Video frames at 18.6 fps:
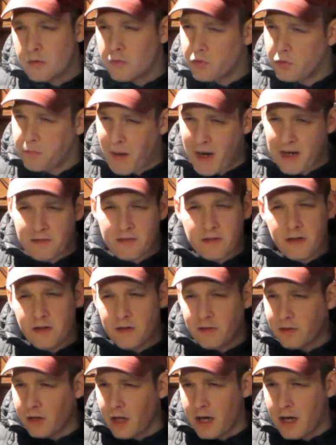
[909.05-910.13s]

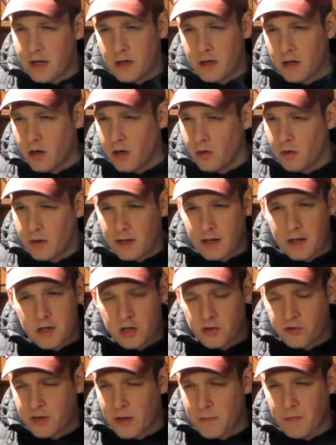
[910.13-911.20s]
spices, like, you know, like I
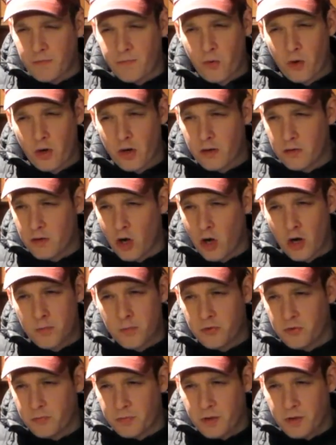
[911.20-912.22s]
just said before, herbs,